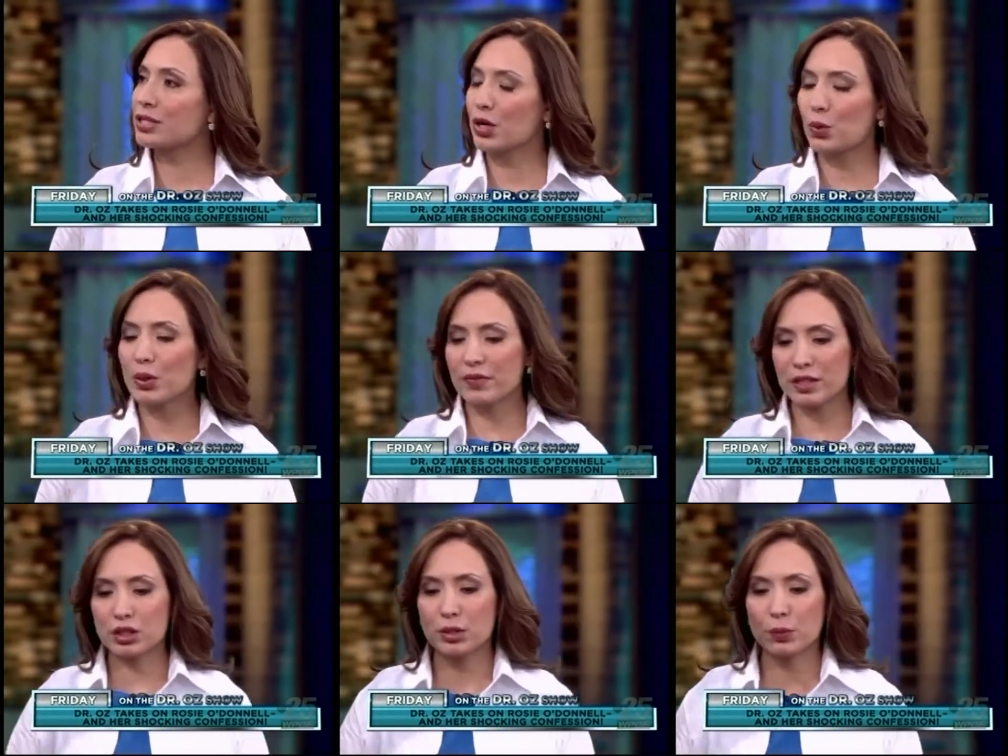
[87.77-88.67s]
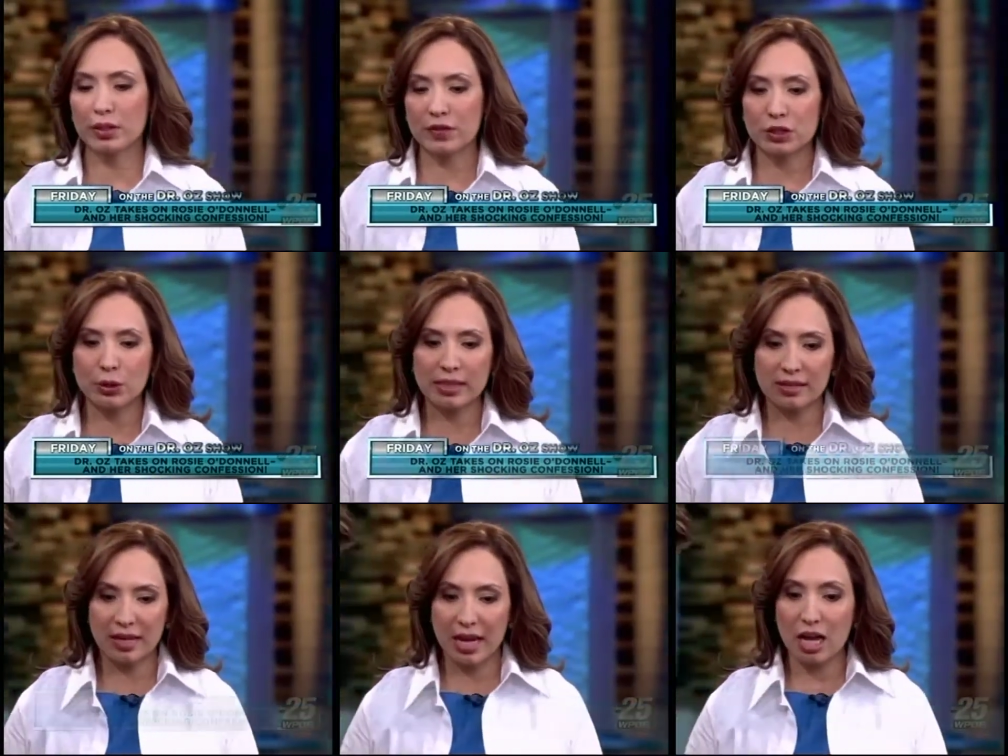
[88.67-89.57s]
So one of the tricks
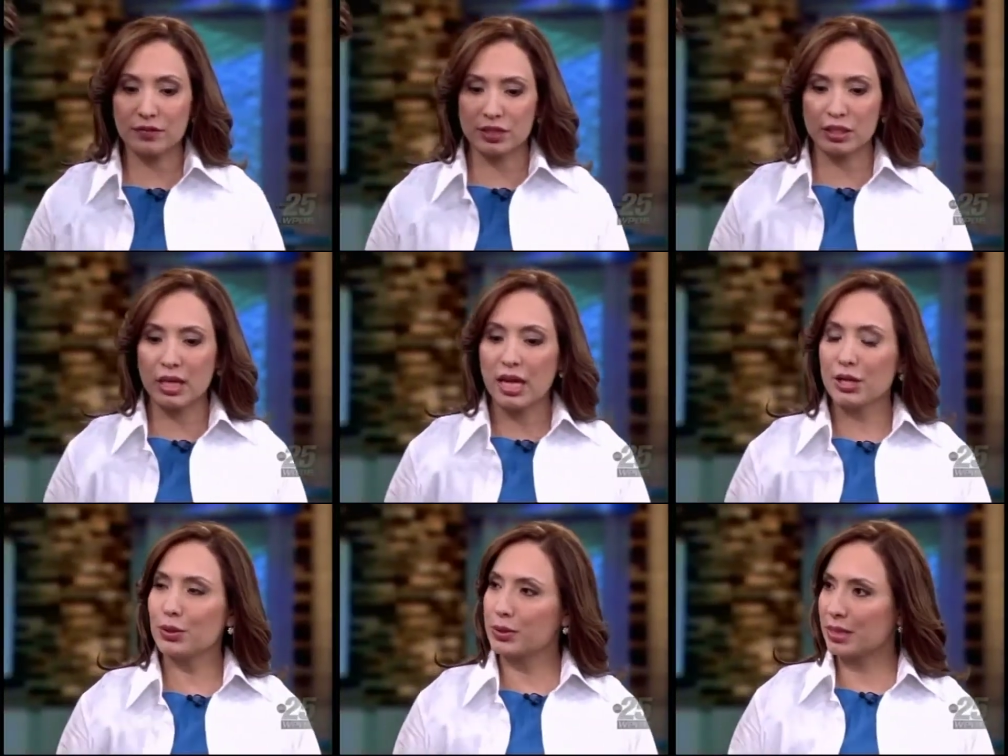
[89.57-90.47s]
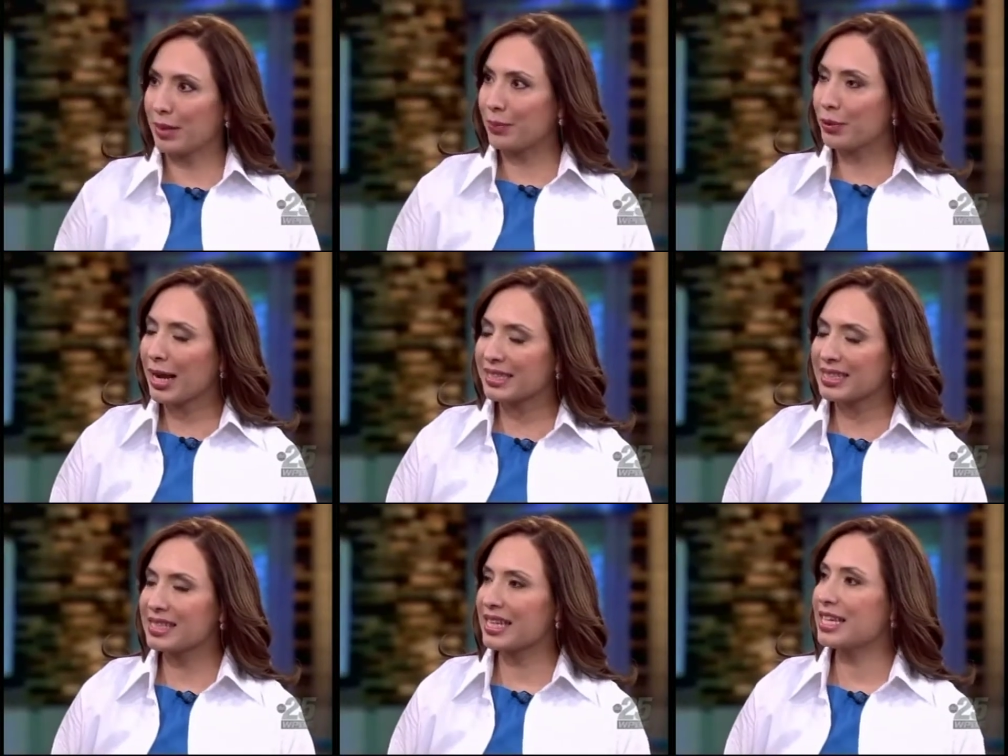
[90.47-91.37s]
that I often use in my
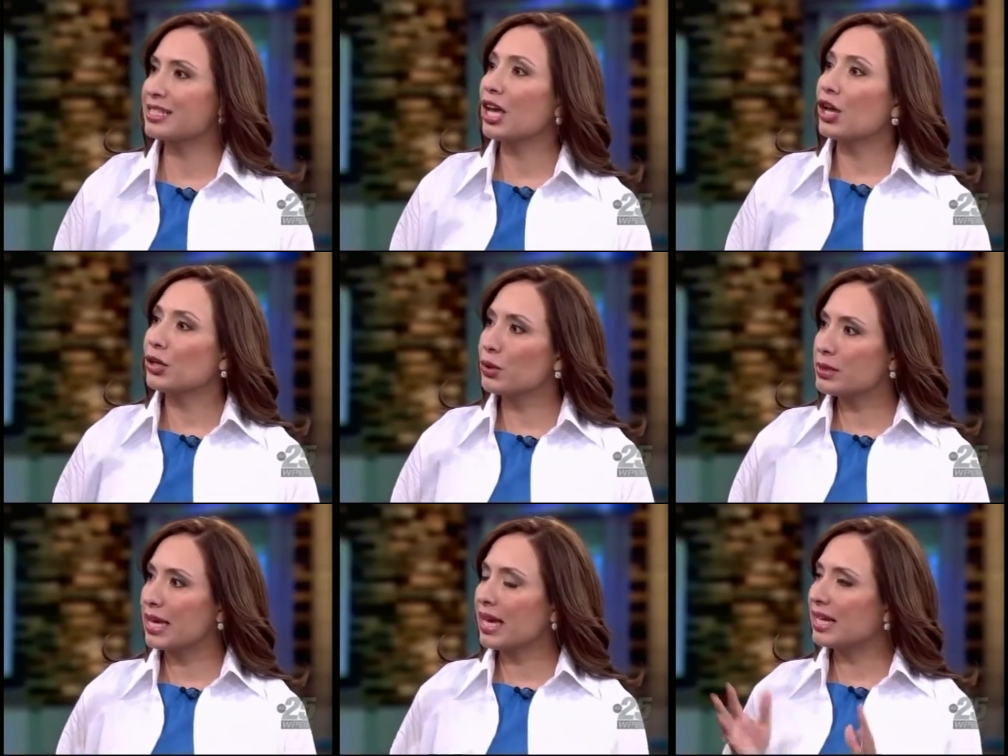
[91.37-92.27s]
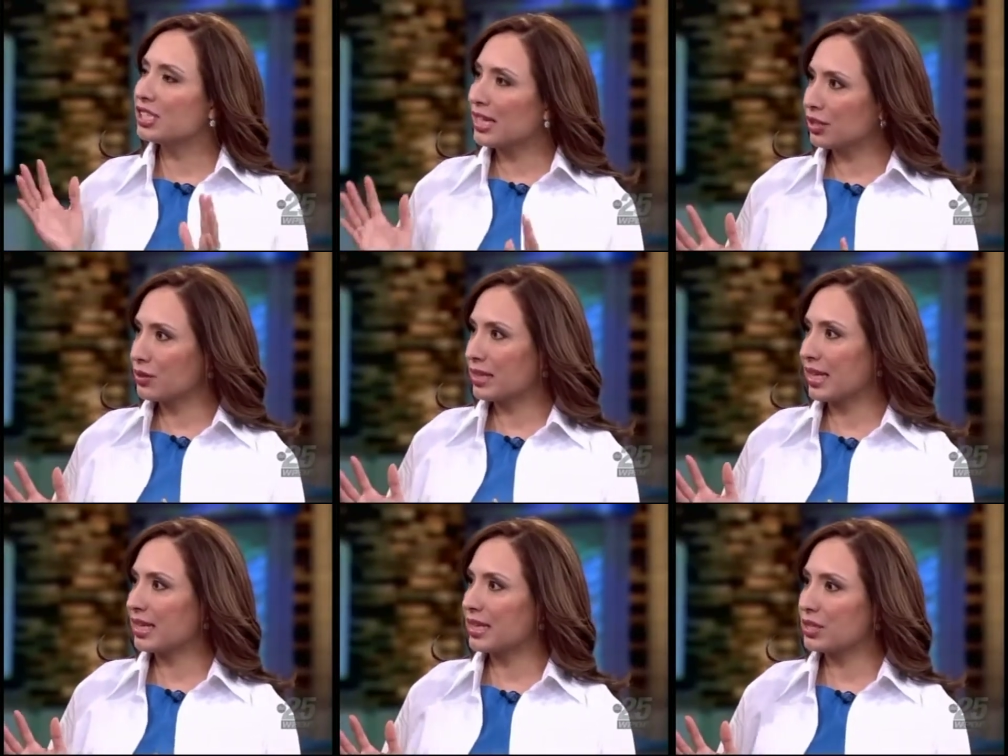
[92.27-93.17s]
practice is using a gentle
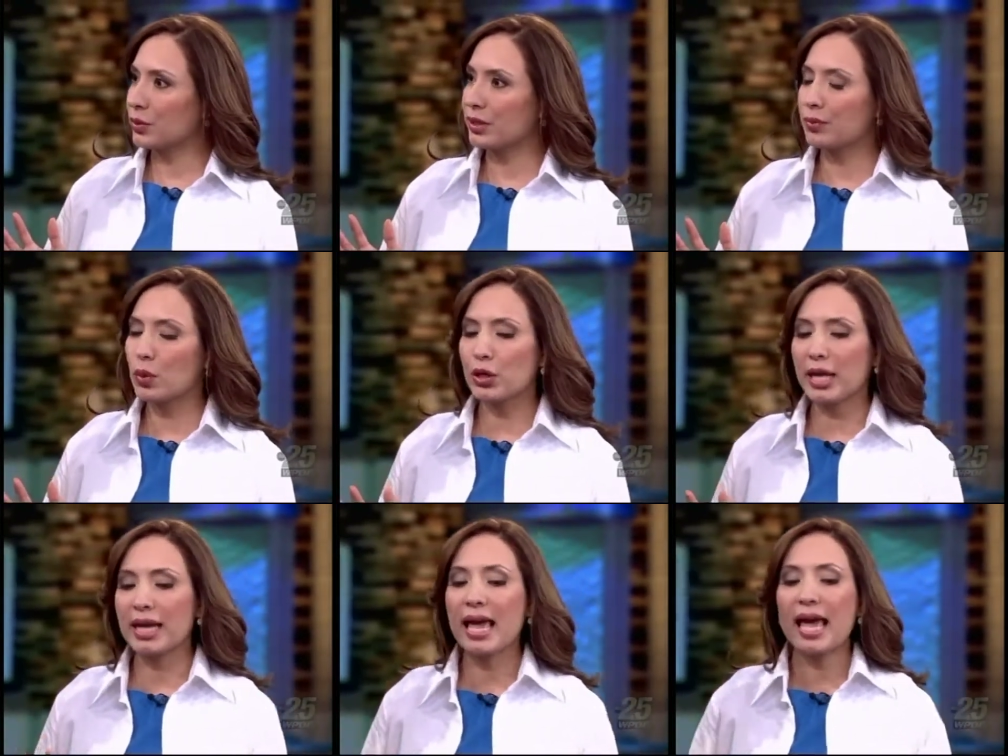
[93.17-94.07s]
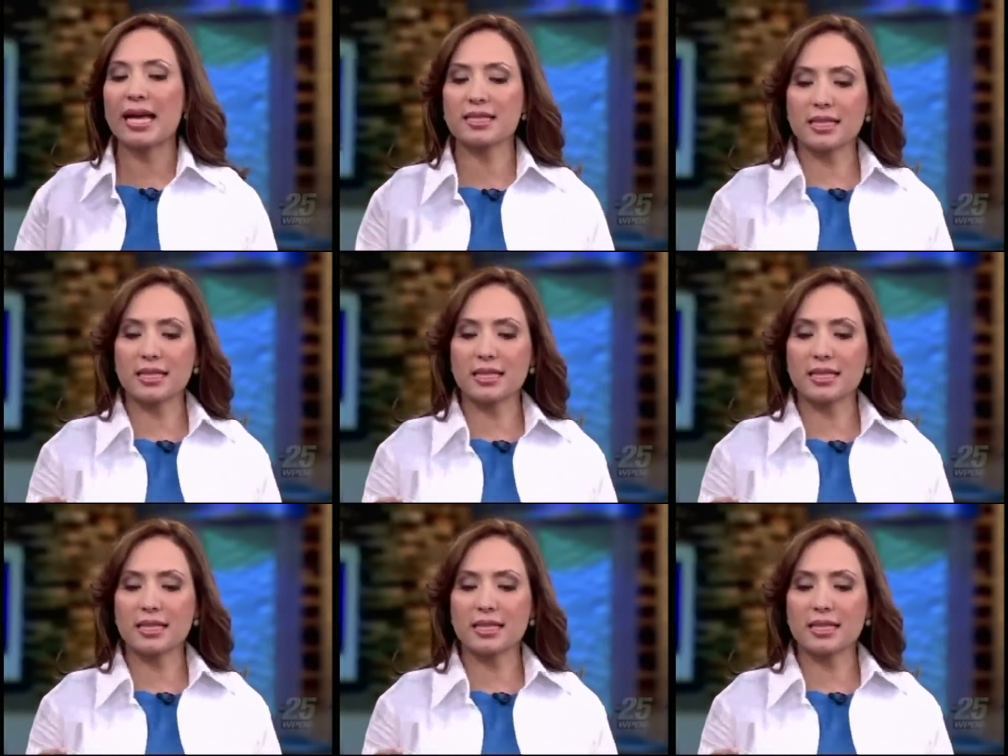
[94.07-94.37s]
skin cleanser in the morning and